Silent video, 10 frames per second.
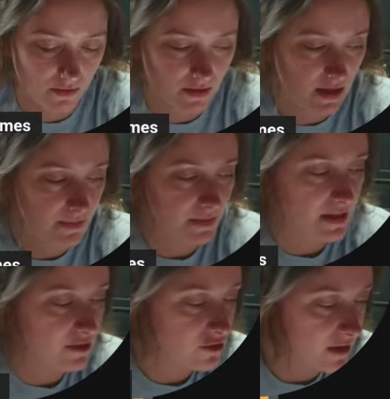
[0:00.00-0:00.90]
they'd
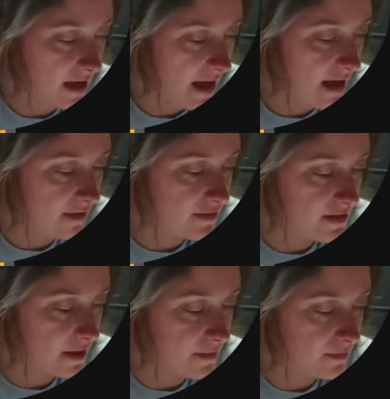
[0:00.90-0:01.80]
potentially have
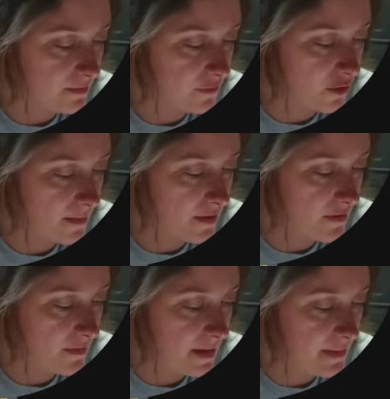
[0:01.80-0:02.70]
some form
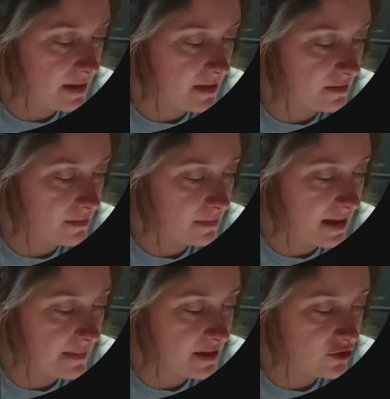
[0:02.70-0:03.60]
of maybe
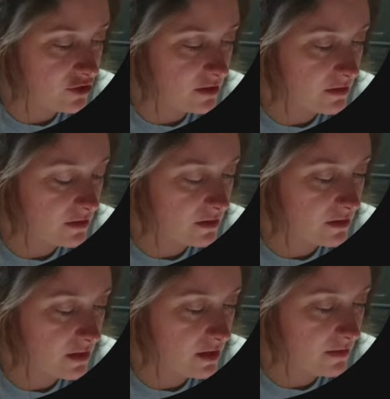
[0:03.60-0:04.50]
a shield,
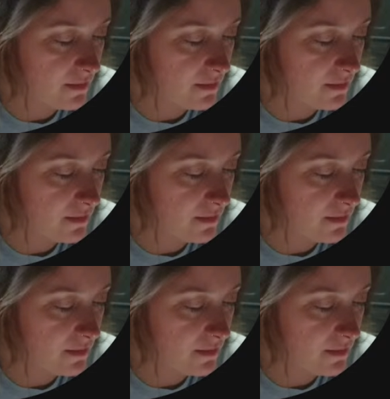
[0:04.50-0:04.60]
you know?